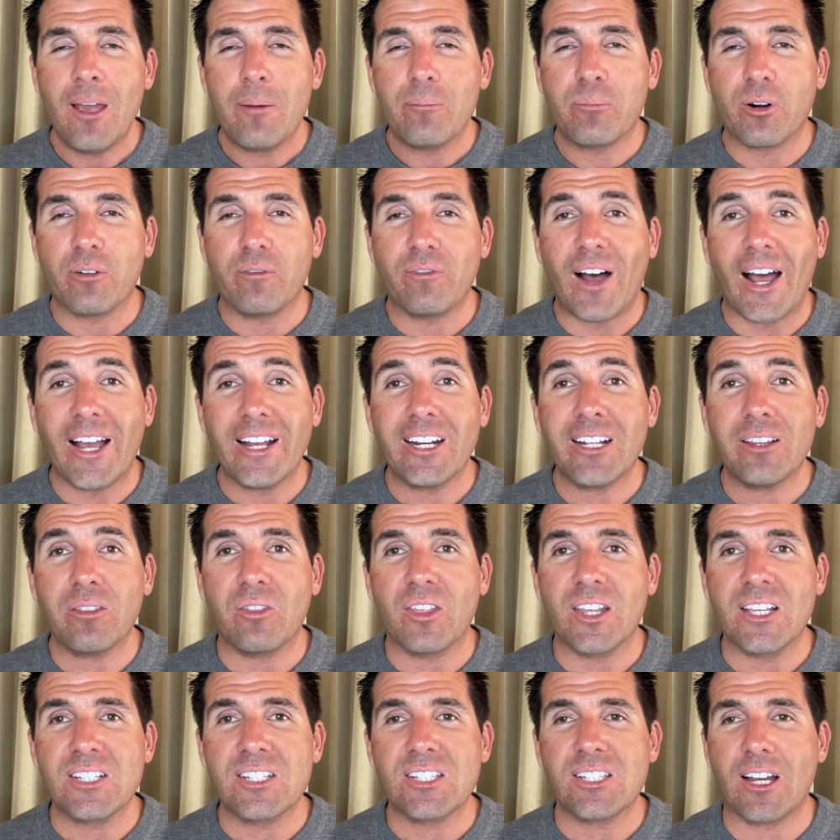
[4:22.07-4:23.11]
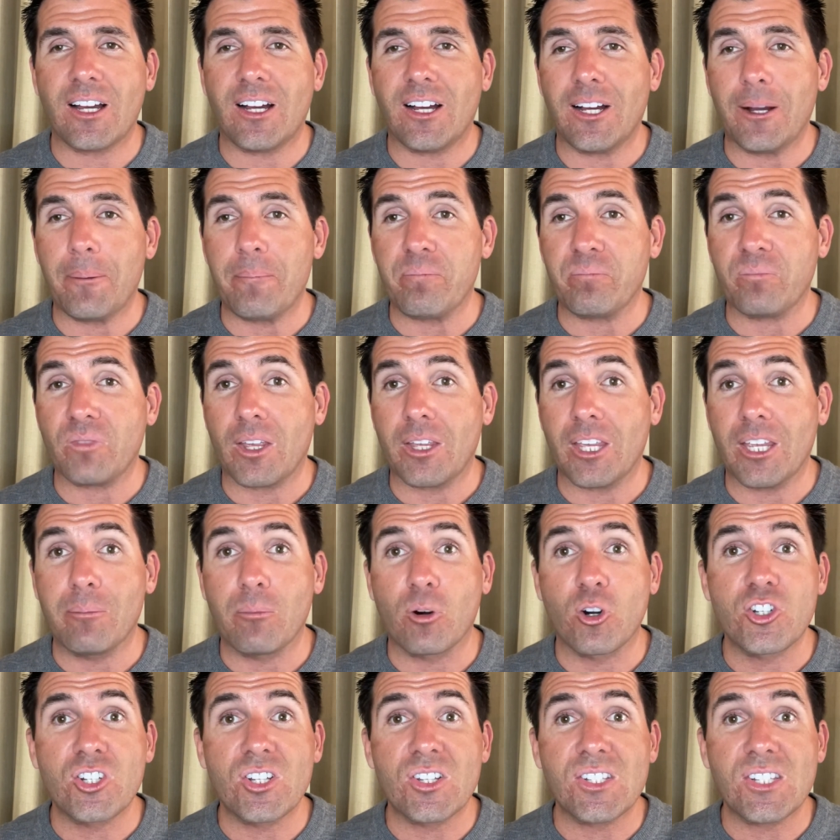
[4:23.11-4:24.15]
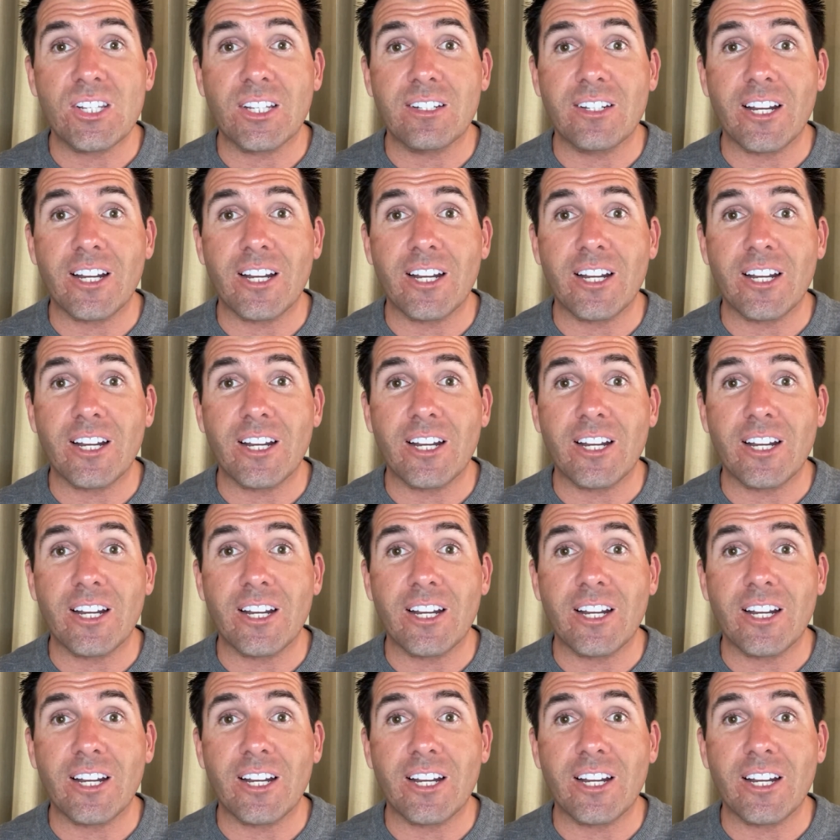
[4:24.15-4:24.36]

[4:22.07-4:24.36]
provided this emergency